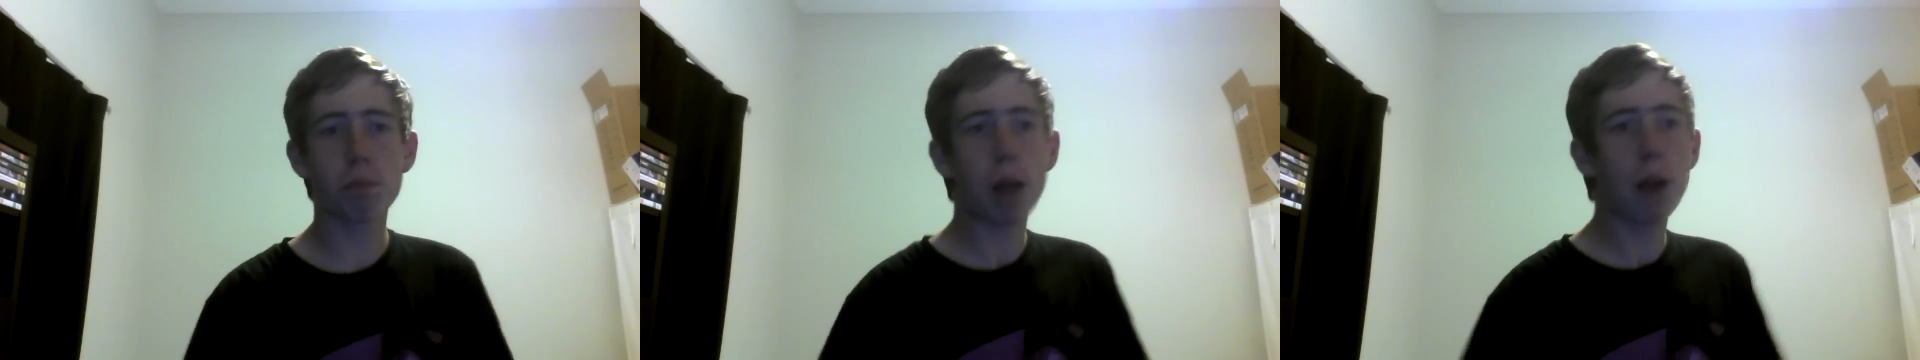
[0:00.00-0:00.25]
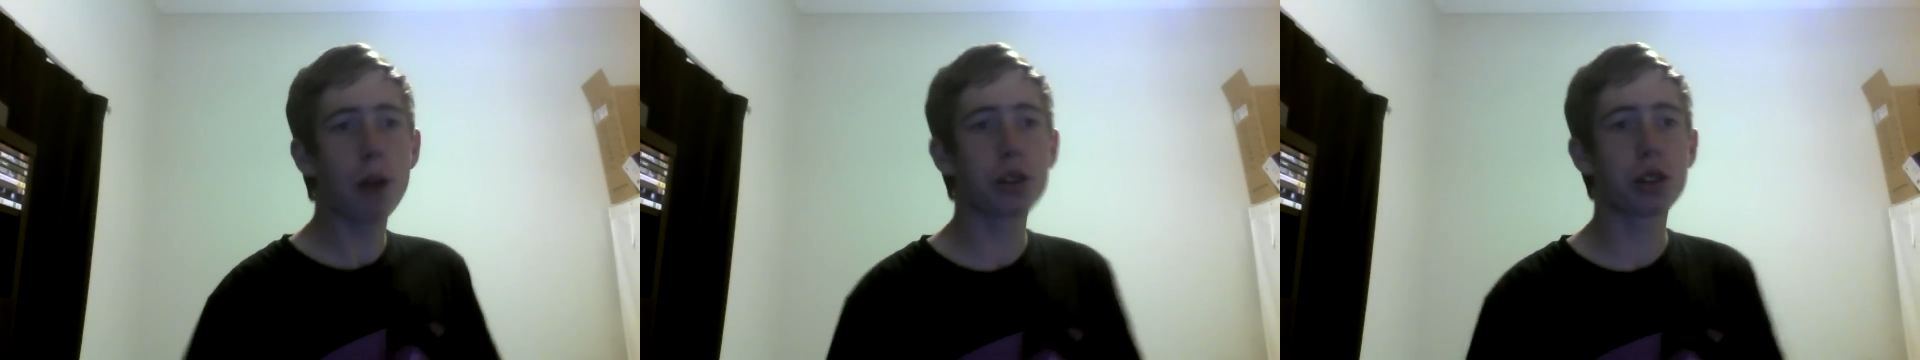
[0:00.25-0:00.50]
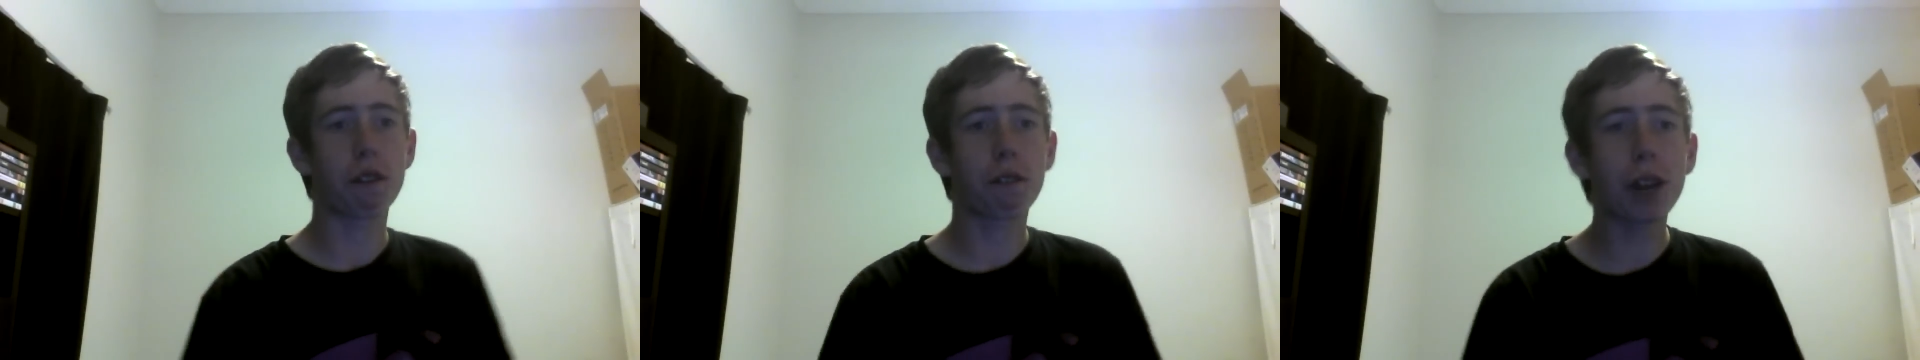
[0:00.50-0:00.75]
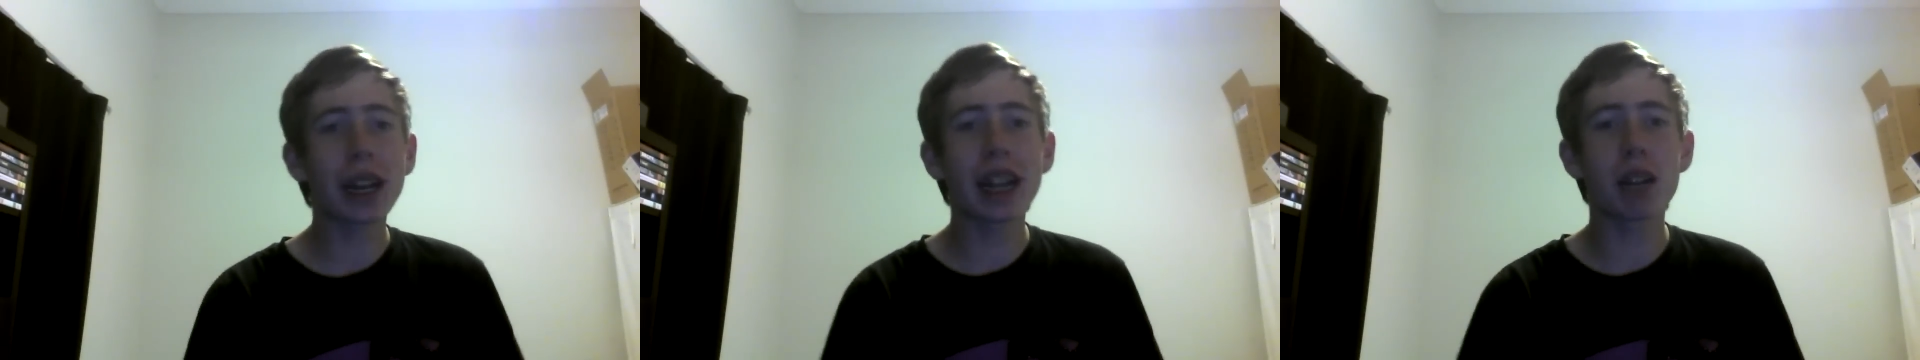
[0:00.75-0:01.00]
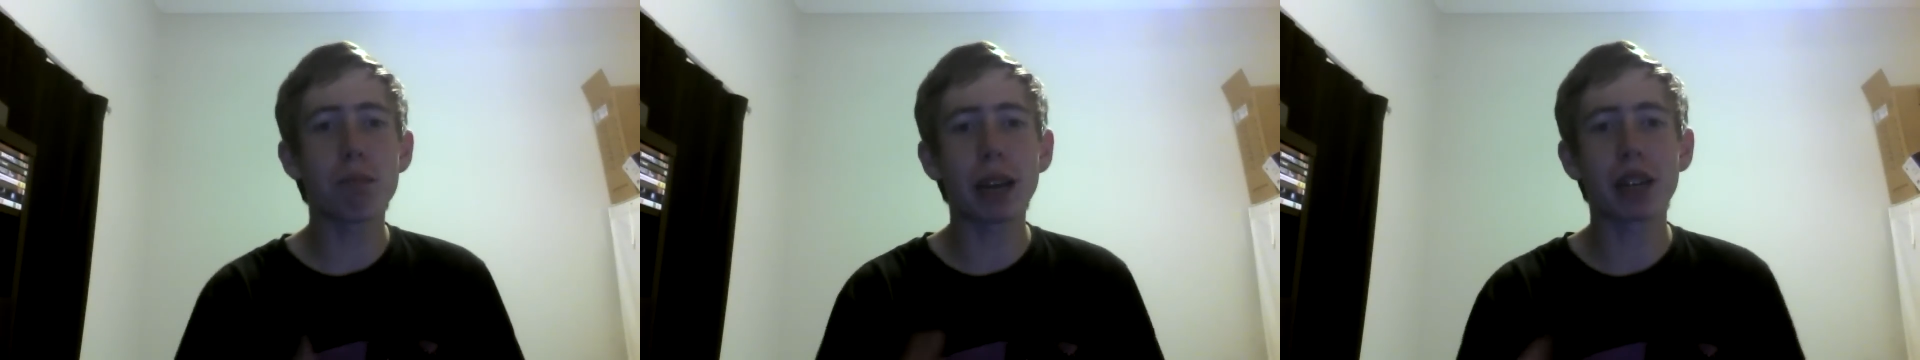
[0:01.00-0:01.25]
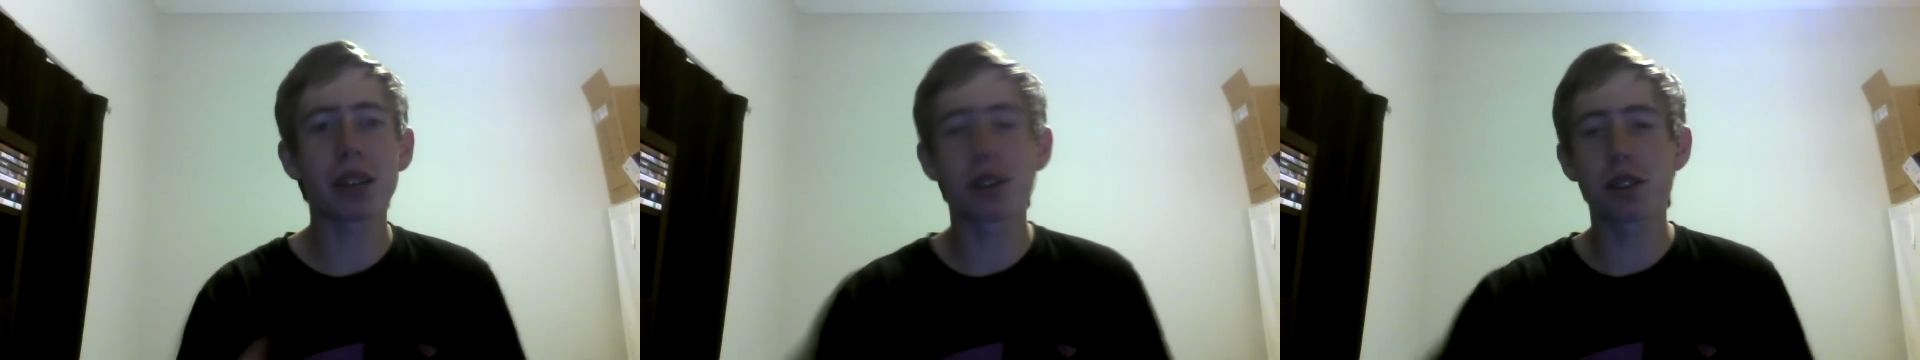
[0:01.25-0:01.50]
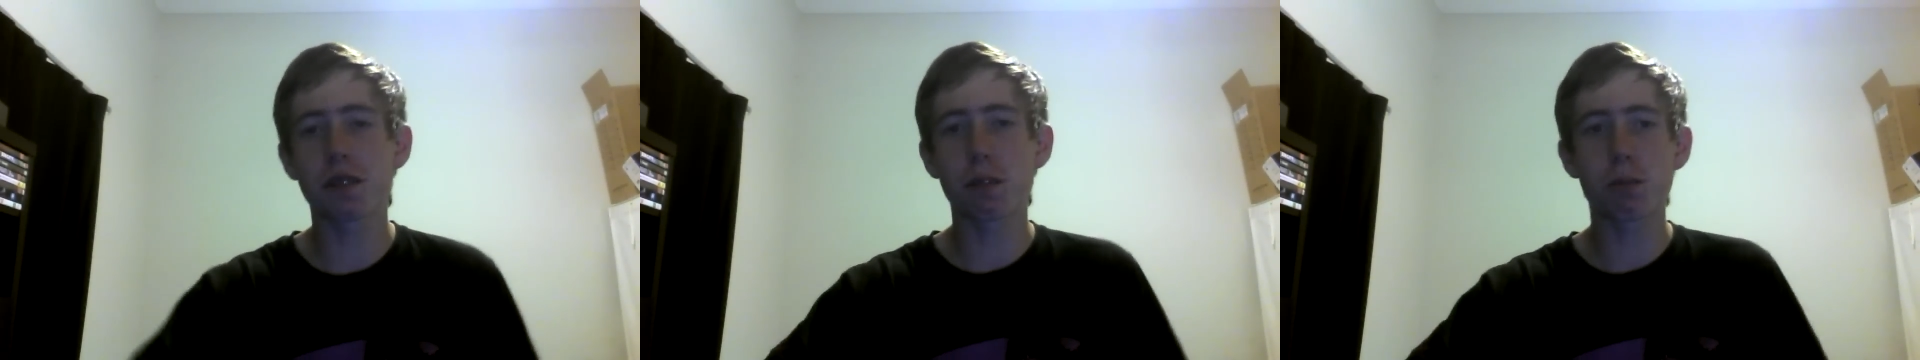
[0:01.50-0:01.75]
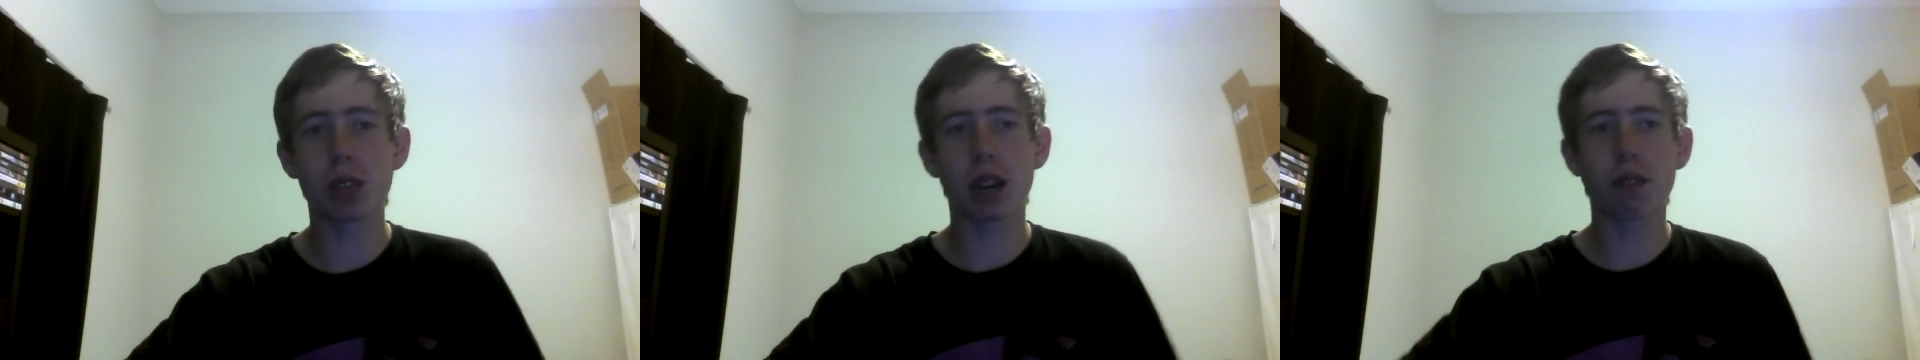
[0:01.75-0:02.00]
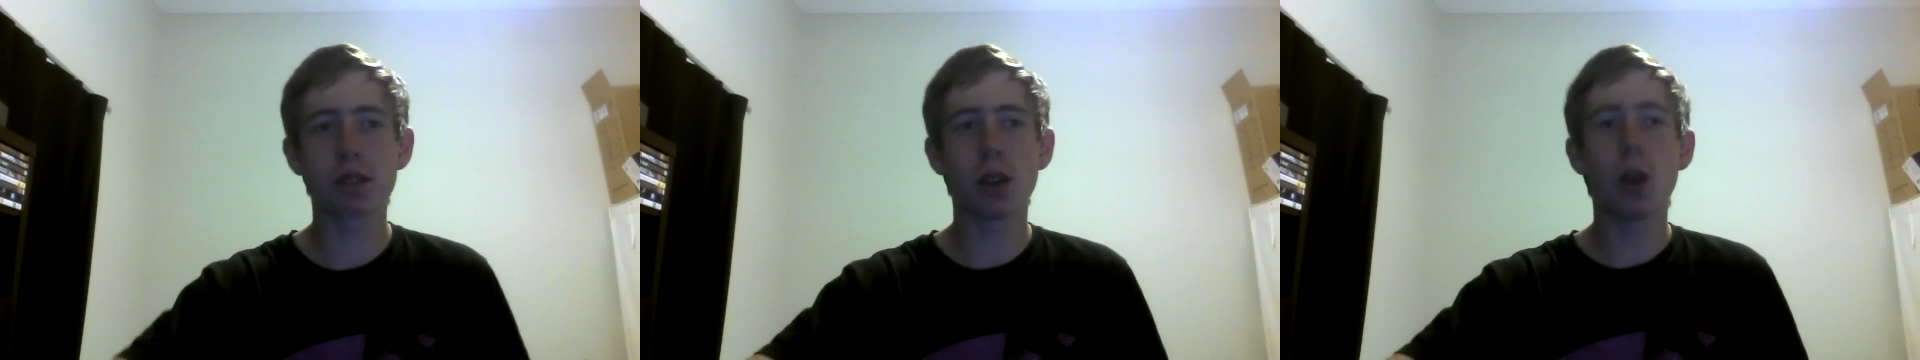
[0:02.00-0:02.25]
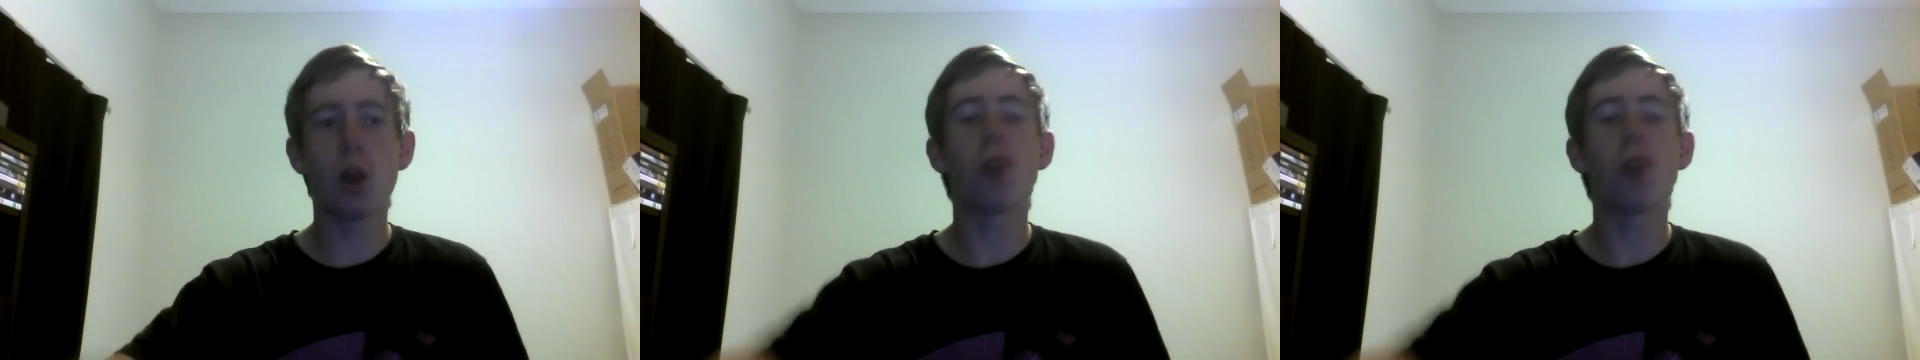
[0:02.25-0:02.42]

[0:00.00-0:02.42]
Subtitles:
post freaking pictures of themselves